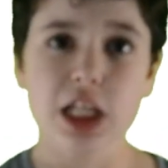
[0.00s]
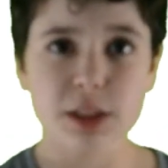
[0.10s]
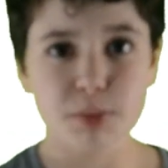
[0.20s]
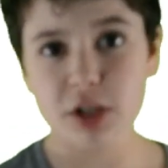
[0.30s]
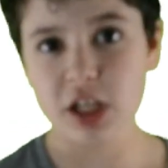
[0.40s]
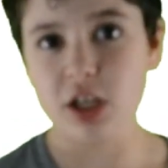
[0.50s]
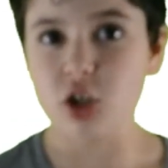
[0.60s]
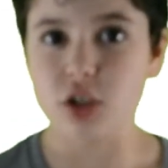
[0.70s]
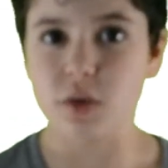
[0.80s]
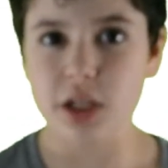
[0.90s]
let's bring
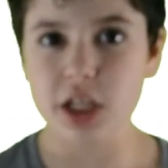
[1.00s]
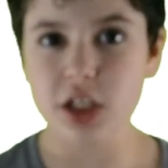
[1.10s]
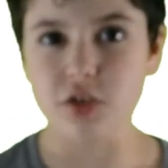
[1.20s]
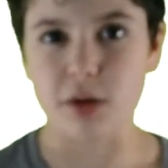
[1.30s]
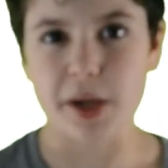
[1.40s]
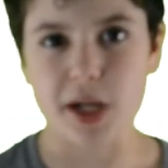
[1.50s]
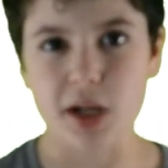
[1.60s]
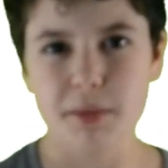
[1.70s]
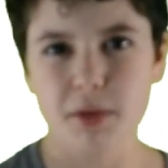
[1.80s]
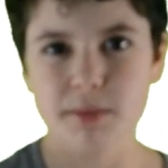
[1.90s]
our dodecahedron back up.